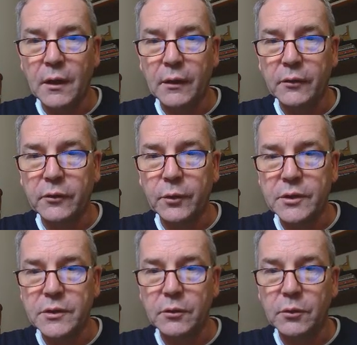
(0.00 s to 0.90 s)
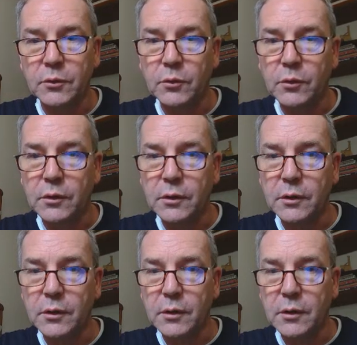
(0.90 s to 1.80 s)
and switch to
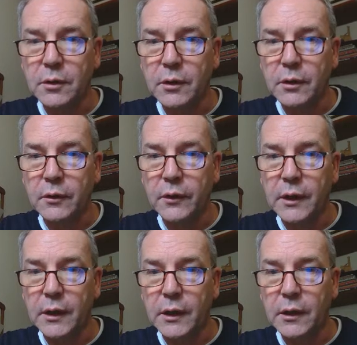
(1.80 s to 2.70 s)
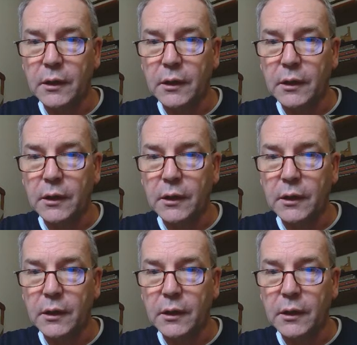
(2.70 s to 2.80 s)
the